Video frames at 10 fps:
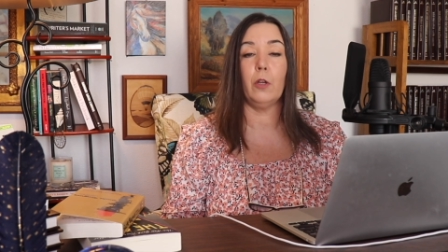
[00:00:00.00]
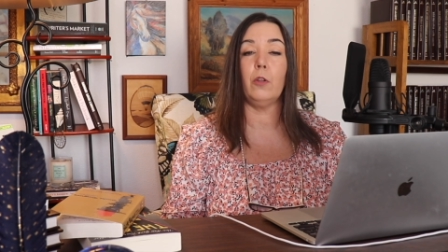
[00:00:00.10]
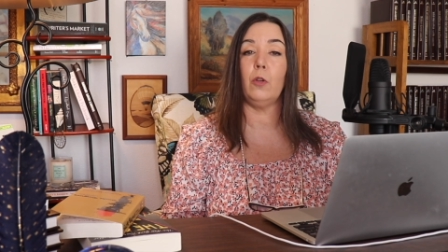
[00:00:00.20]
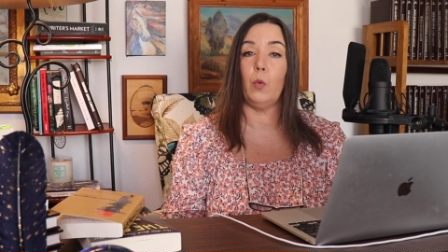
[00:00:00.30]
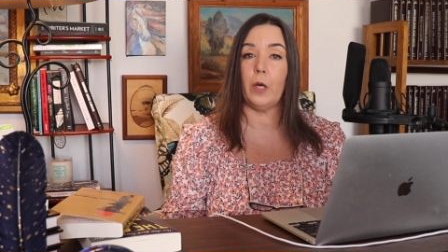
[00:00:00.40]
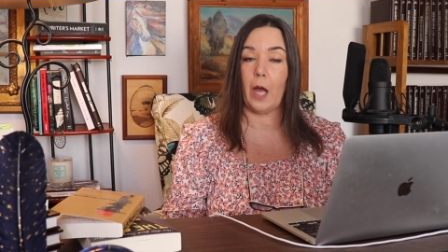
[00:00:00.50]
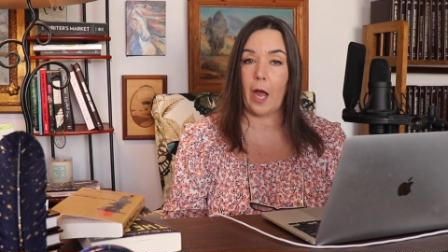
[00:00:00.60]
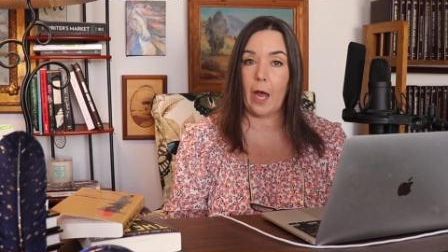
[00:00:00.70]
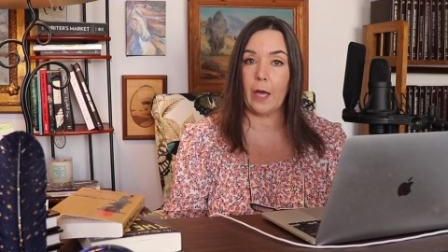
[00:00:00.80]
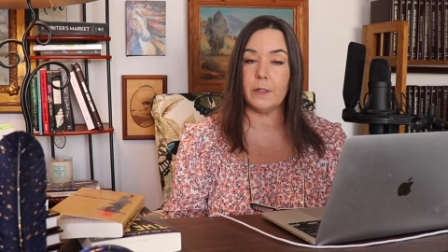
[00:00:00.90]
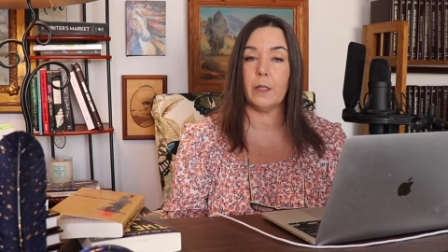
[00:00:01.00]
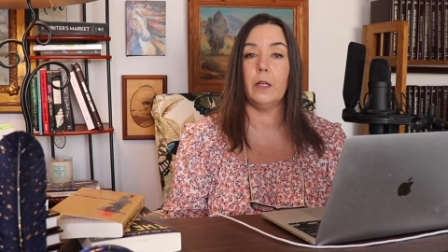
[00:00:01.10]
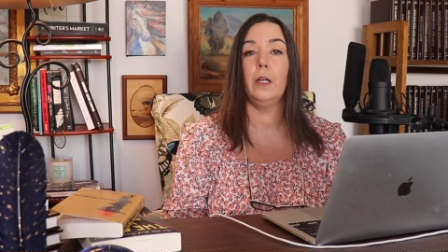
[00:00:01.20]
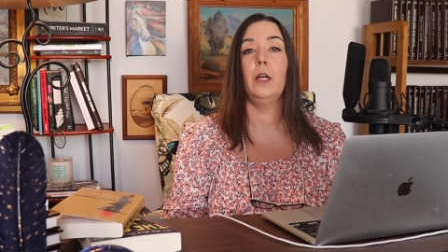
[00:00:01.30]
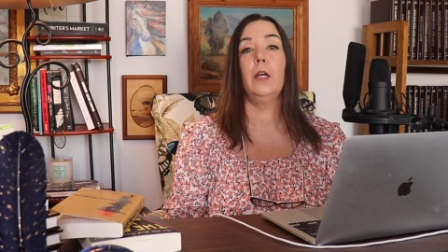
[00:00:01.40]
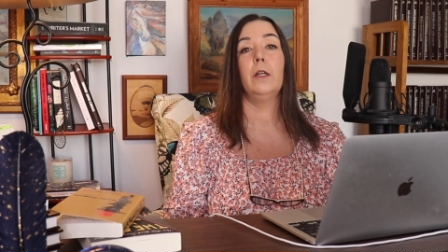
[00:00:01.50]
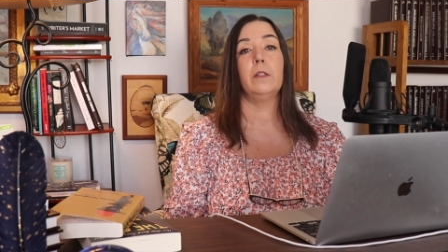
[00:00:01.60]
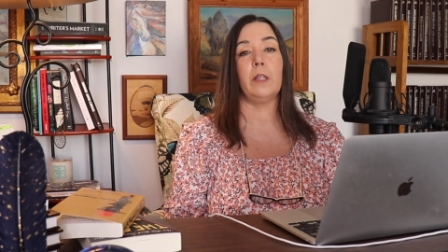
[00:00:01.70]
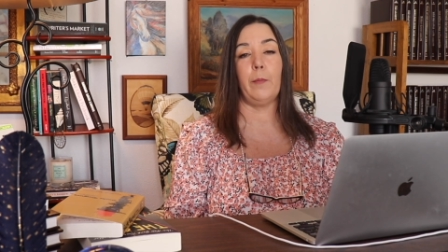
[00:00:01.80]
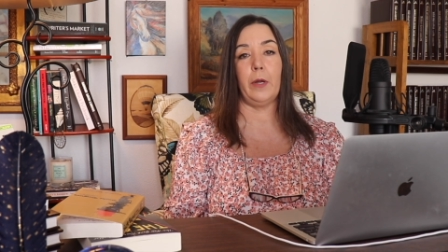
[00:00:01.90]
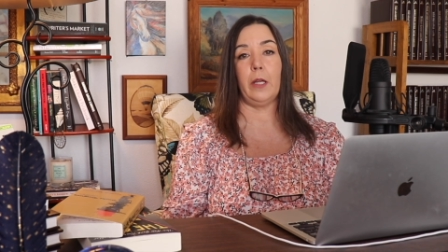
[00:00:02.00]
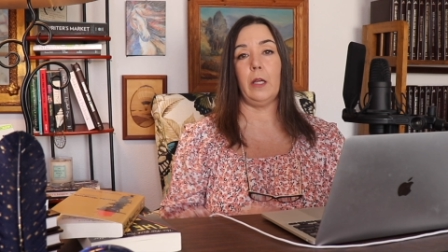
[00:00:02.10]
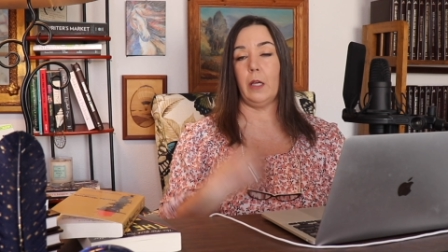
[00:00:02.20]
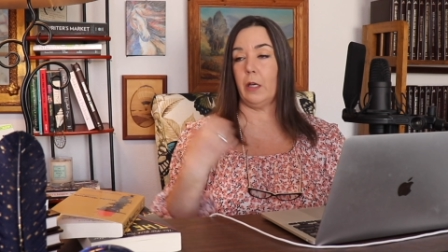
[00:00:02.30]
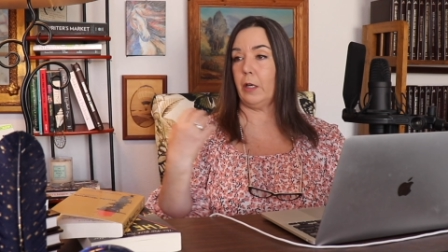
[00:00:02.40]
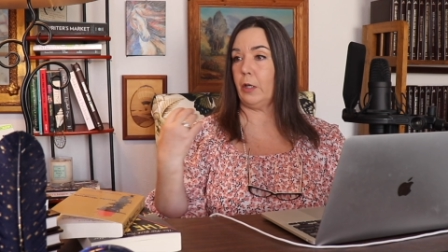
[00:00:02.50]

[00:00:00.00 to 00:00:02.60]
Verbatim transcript: You would ask somebody